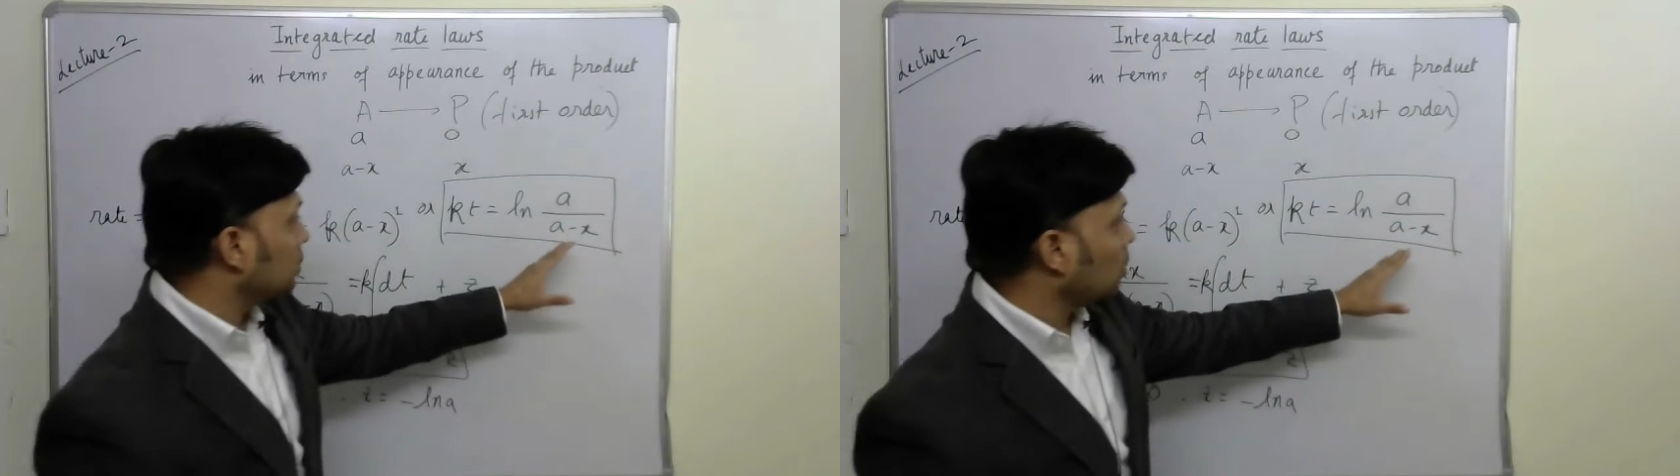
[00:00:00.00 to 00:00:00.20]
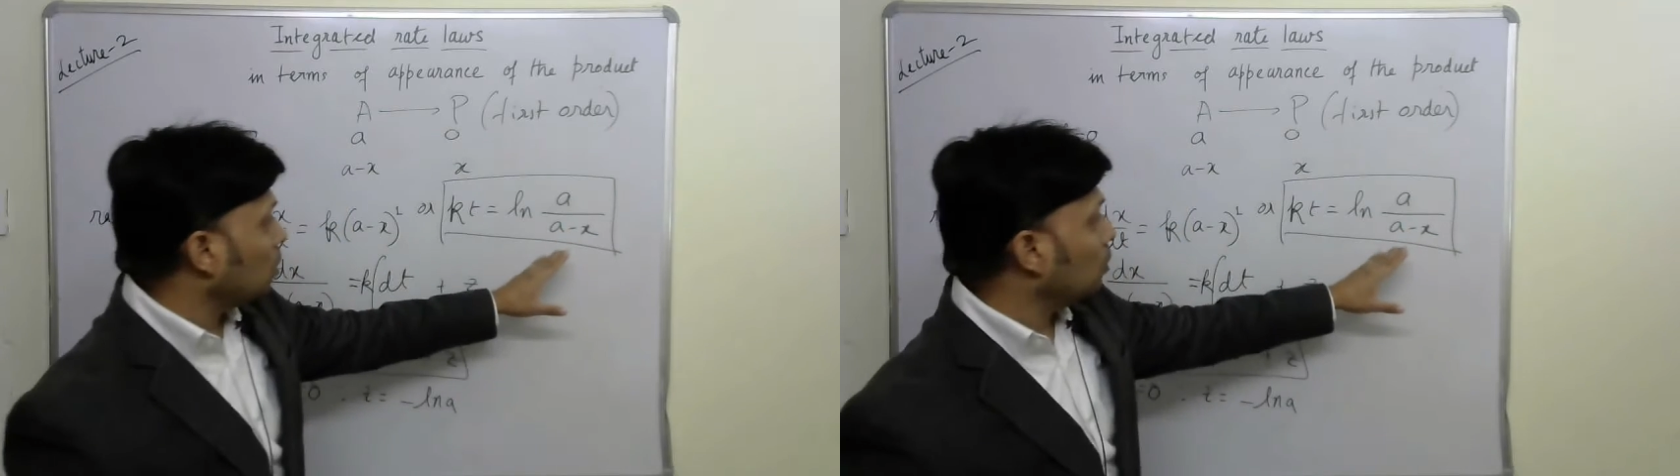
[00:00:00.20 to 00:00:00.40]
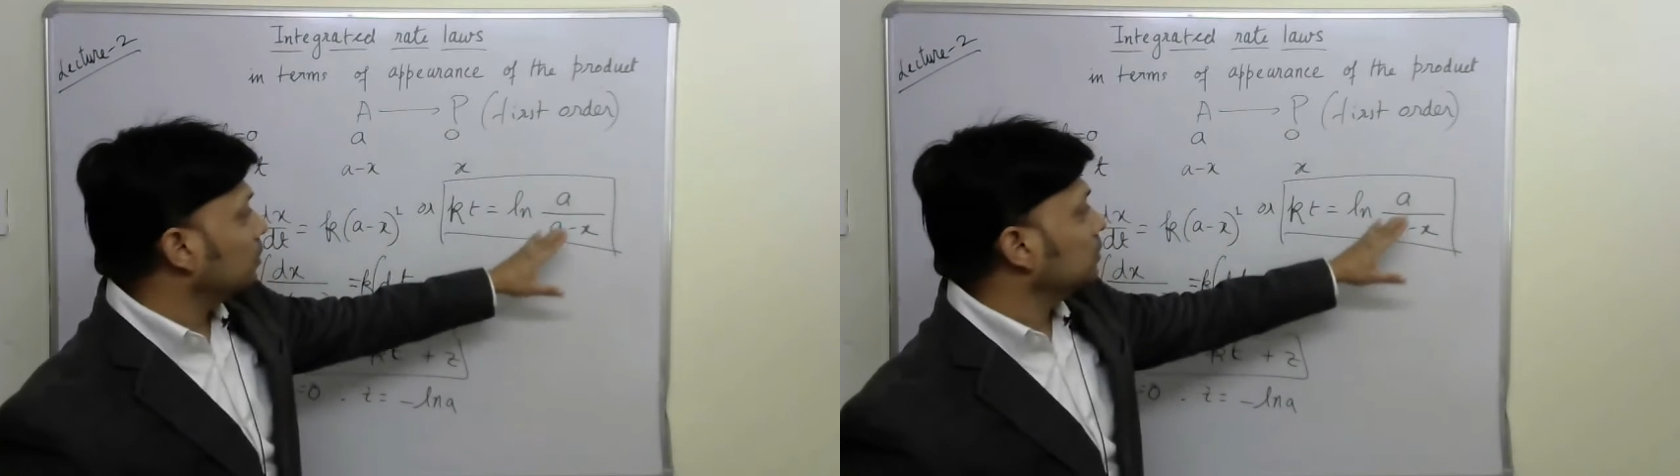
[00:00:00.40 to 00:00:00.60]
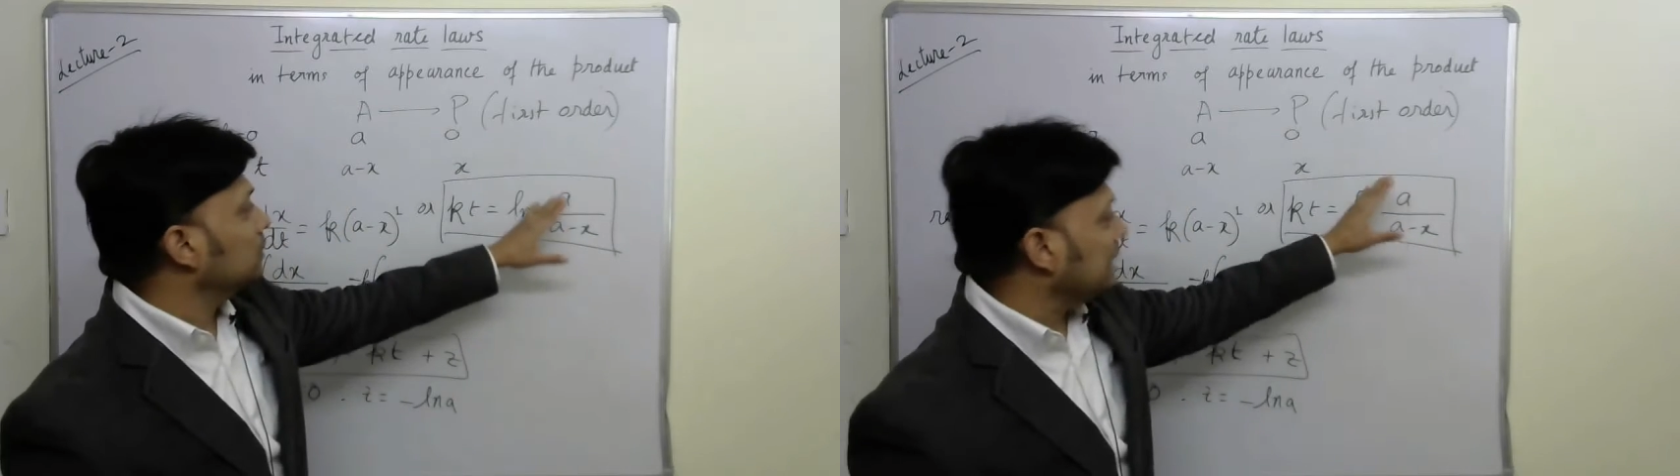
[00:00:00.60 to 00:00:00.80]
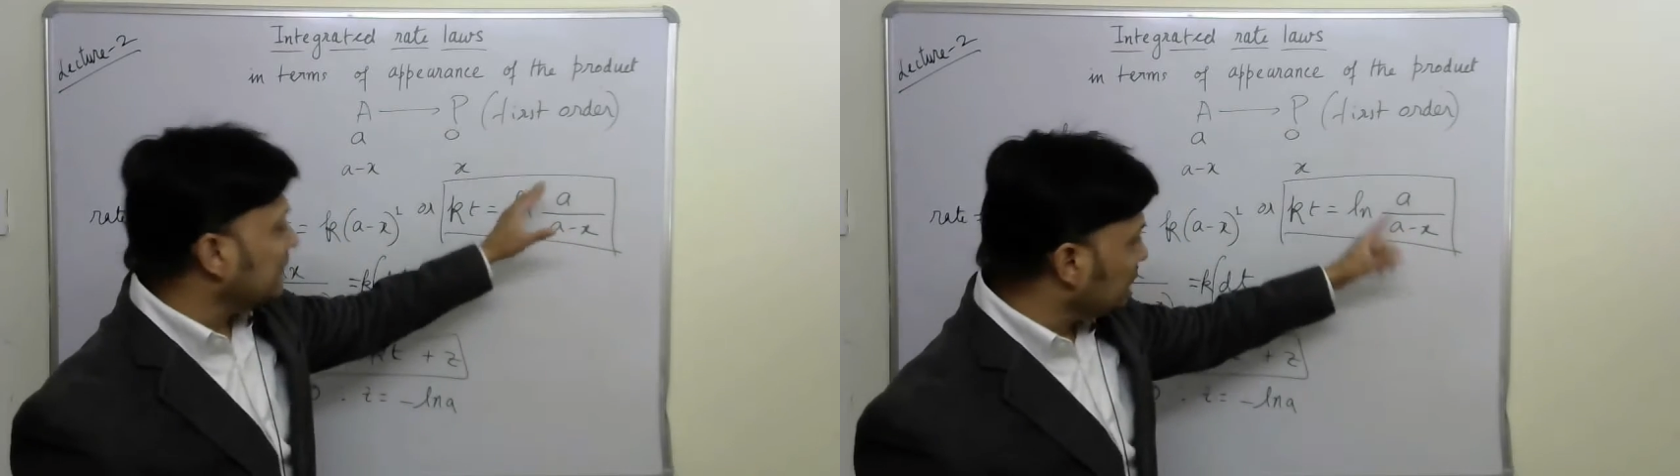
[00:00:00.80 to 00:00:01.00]
so
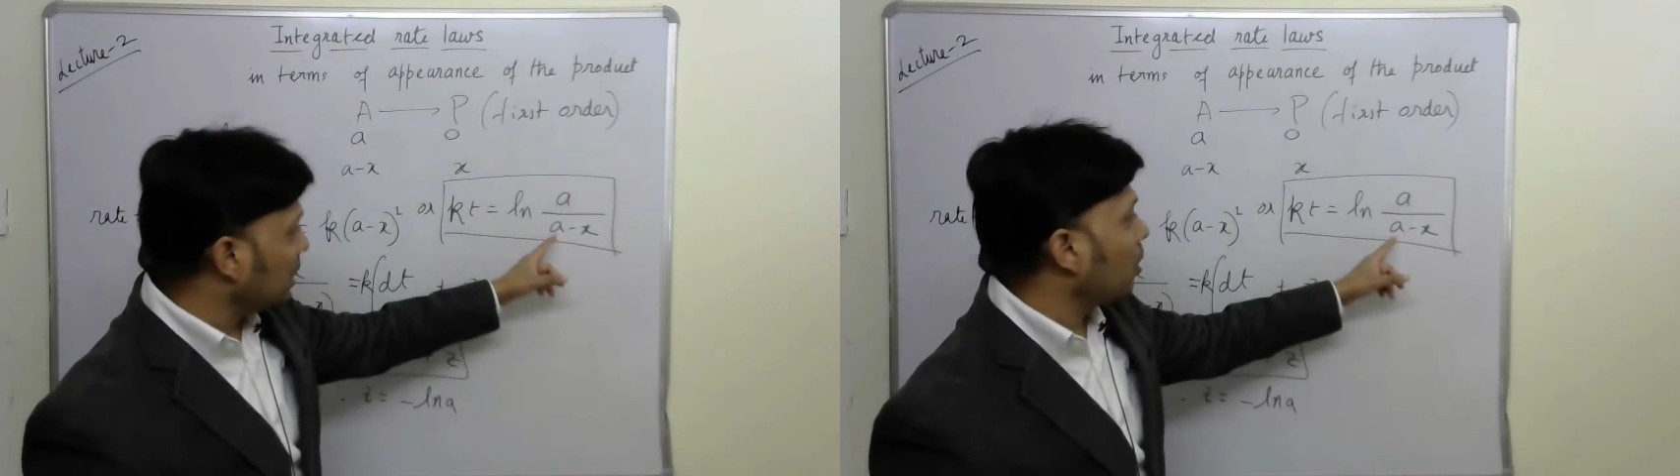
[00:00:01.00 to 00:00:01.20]
the initial